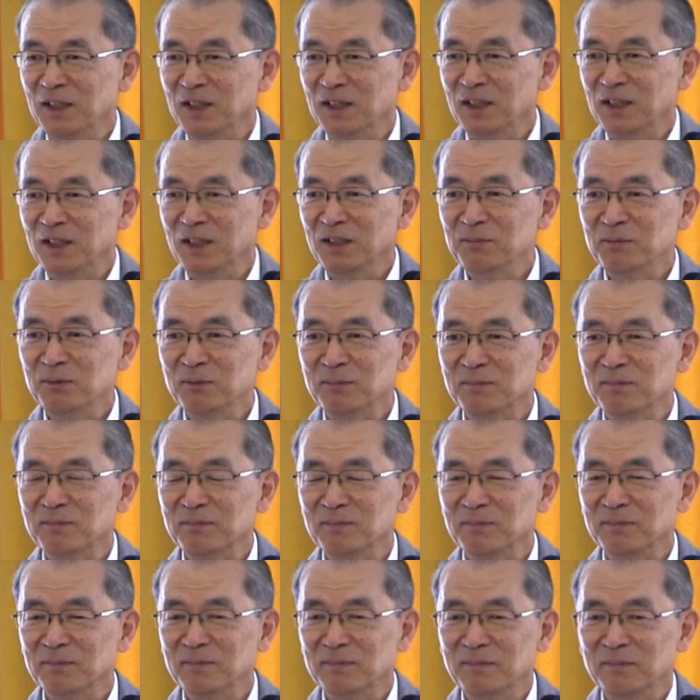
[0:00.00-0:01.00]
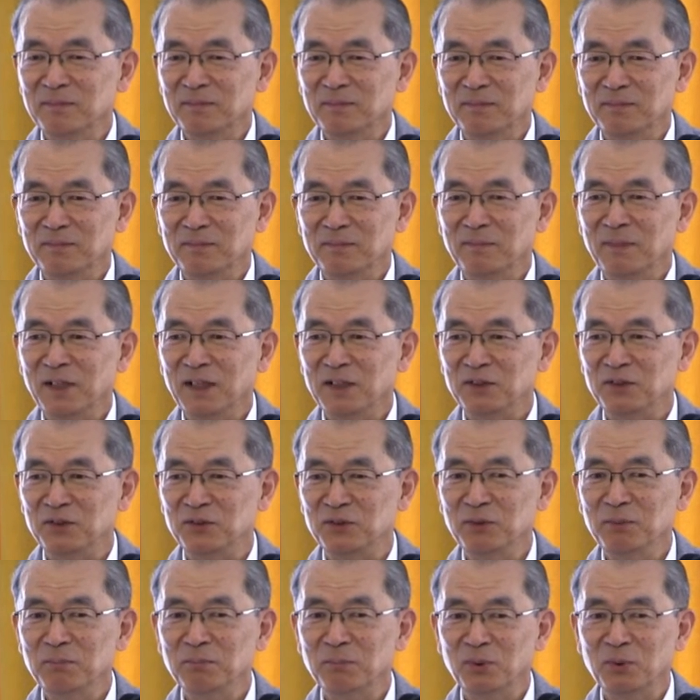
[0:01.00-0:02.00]
even my
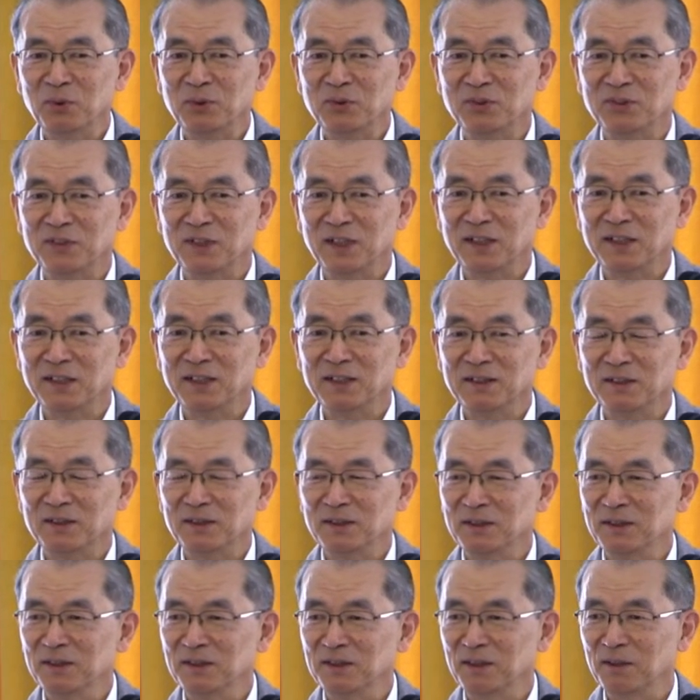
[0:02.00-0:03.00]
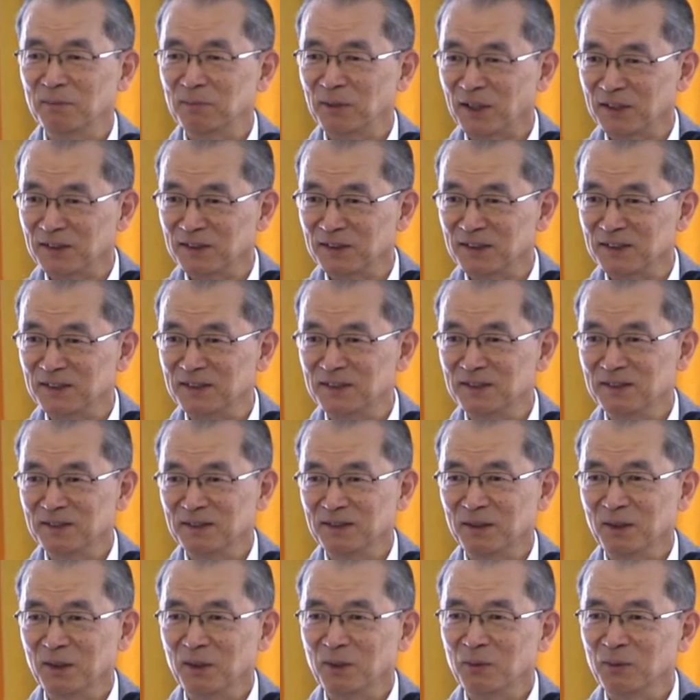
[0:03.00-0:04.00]
twin boys are divided.
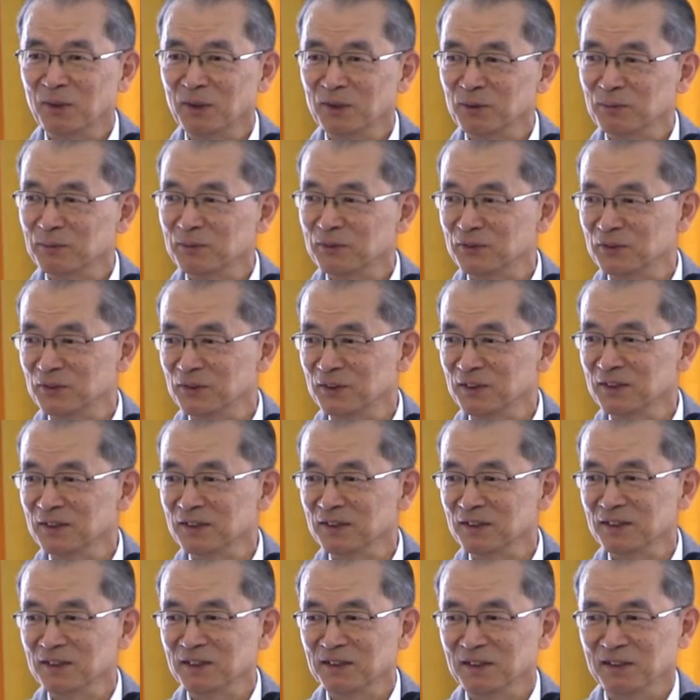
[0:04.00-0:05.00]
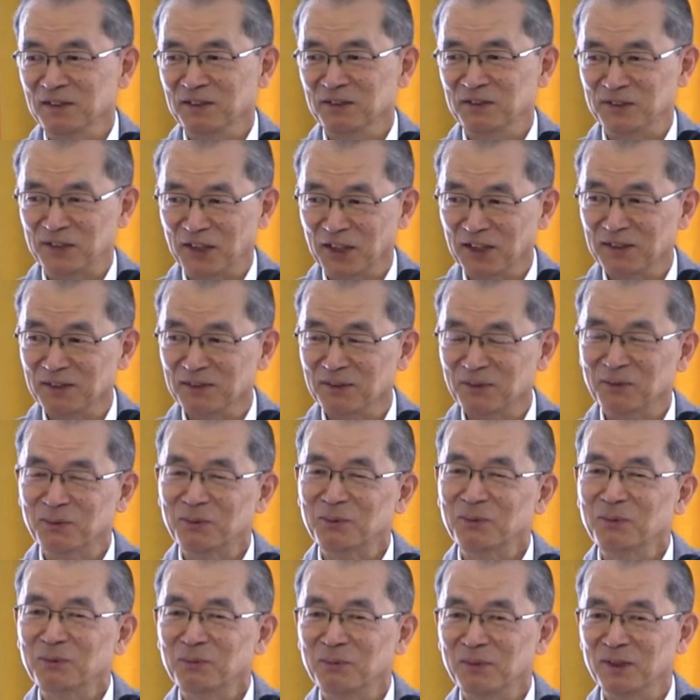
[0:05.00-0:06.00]
One of the twins stay,
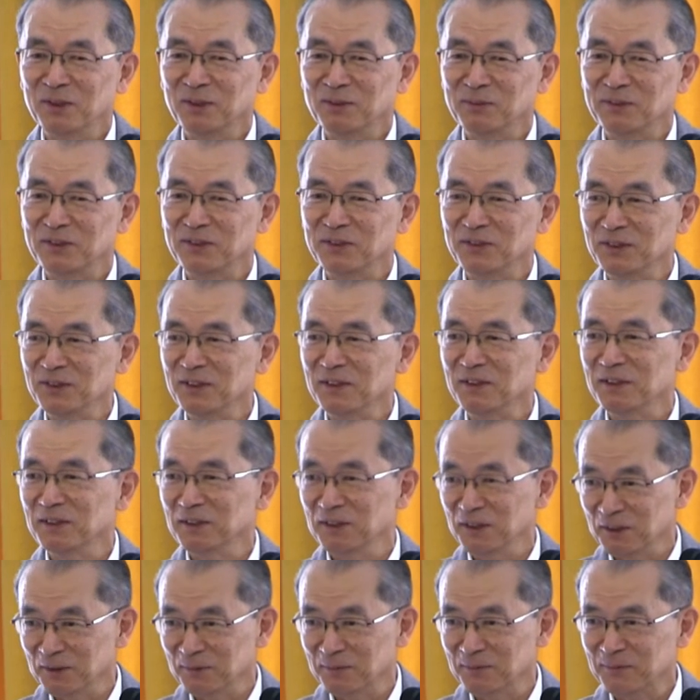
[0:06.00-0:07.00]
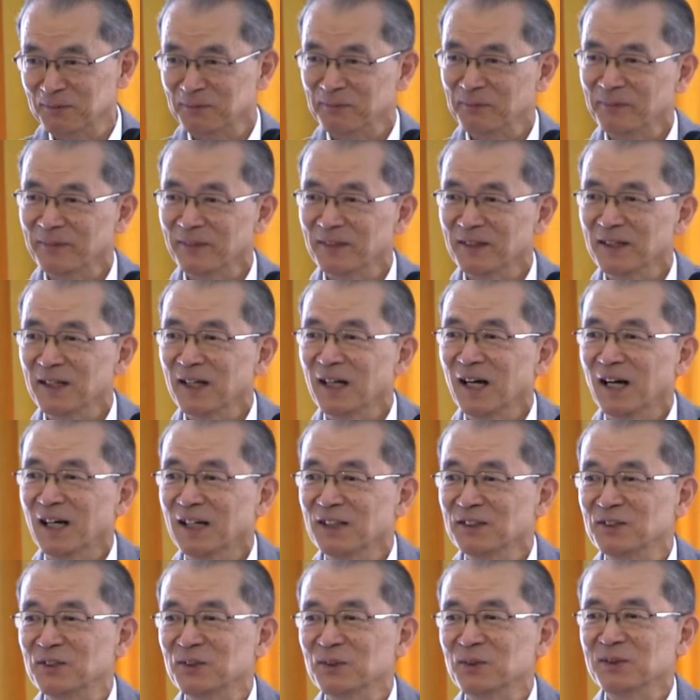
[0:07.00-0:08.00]
one of the twins leave.
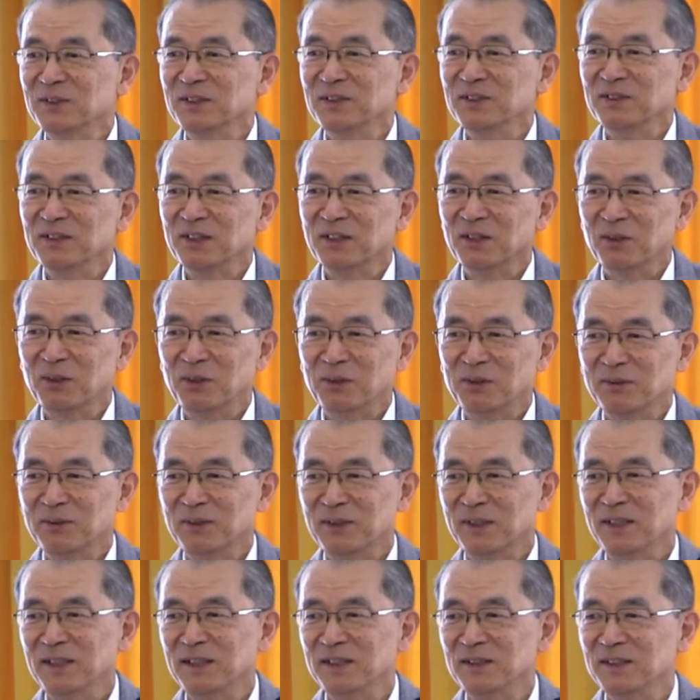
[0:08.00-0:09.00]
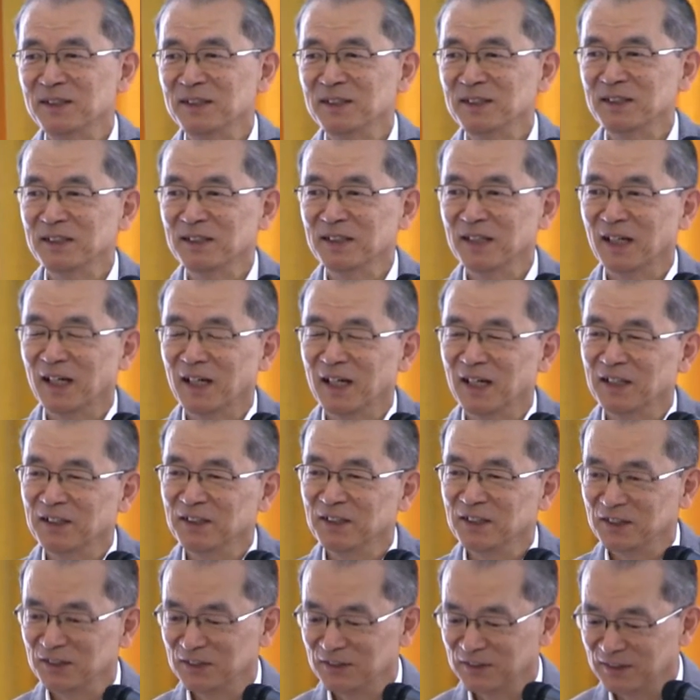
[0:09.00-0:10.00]
So the whole the
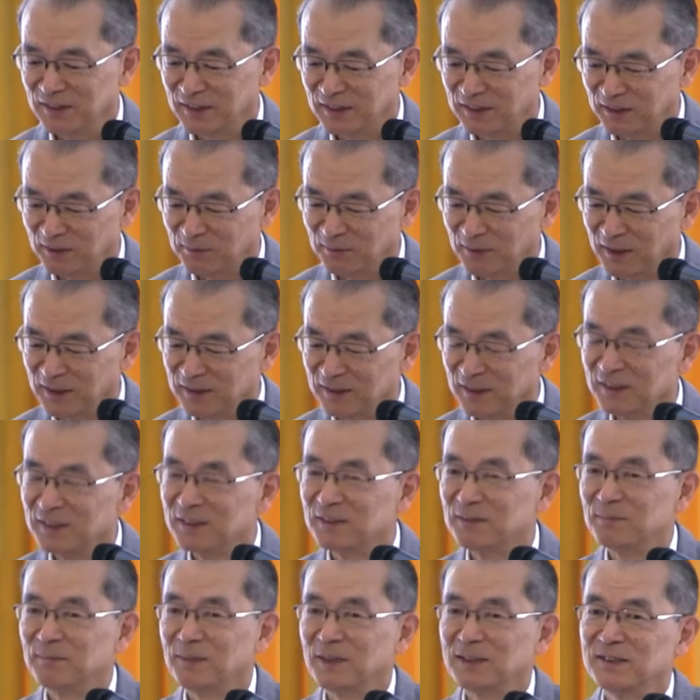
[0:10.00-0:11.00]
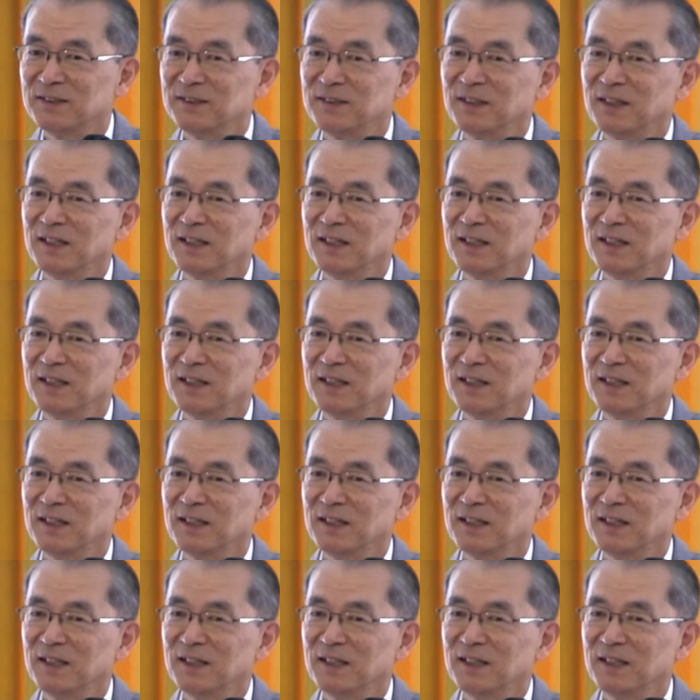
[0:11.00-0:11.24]
nation divided, but